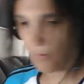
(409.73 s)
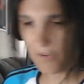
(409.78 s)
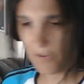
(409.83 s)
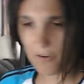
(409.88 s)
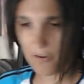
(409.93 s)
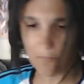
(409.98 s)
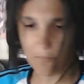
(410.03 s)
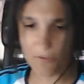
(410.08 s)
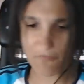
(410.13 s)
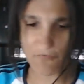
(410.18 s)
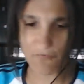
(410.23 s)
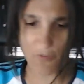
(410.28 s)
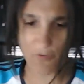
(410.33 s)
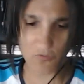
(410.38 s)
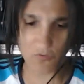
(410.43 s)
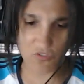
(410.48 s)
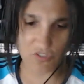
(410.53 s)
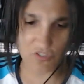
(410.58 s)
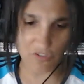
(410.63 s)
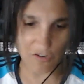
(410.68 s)
weird. My
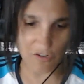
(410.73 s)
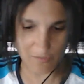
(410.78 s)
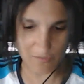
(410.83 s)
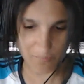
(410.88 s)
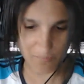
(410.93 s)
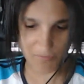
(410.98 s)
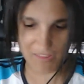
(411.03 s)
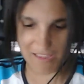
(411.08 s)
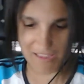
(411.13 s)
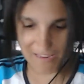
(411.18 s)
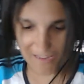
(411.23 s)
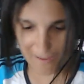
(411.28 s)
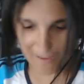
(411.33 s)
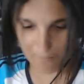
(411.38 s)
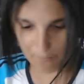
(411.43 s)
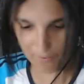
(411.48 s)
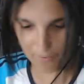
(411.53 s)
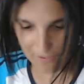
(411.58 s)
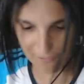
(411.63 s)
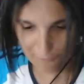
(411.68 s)
phone started playing
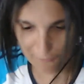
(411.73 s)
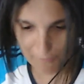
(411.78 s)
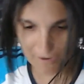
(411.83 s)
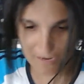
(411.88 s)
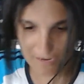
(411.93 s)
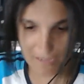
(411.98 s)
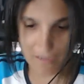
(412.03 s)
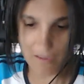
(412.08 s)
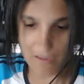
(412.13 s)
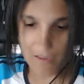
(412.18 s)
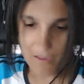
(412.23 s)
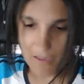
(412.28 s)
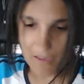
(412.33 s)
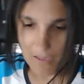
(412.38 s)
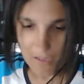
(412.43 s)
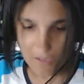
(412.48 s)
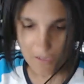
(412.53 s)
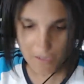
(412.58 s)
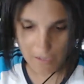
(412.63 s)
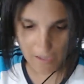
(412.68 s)
an MP3.
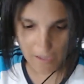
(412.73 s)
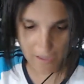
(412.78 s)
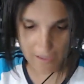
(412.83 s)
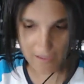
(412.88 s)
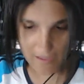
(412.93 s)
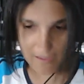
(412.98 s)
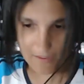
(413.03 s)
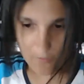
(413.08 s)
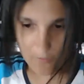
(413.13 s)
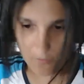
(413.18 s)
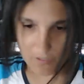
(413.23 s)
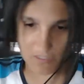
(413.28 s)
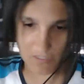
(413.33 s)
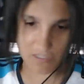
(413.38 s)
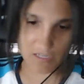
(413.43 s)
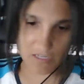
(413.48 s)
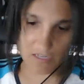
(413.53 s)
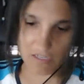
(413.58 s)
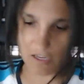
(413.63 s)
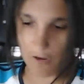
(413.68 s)
Uh, it
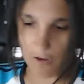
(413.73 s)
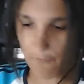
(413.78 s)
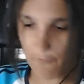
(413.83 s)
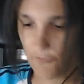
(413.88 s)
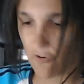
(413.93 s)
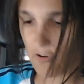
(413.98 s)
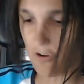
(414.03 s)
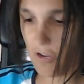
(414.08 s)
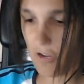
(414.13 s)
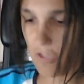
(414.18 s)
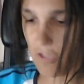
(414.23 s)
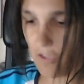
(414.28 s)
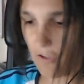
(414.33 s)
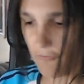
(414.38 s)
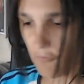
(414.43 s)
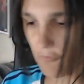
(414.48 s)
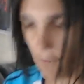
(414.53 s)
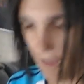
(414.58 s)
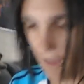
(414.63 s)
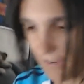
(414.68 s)
was a cover
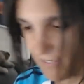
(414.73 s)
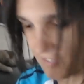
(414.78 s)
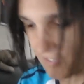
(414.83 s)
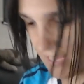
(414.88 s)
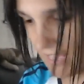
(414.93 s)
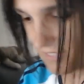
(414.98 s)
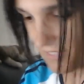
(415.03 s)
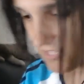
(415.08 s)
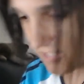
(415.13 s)
of a Roxette